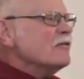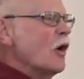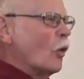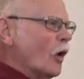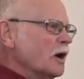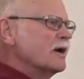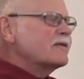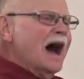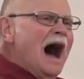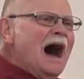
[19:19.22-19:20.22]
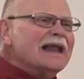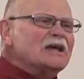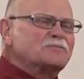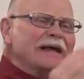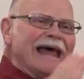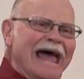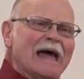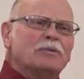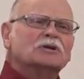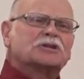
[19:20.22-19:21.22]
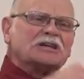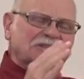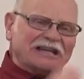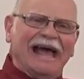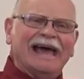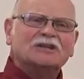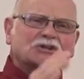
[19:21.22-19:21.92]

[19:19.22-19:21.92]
The Word of God has been able to stand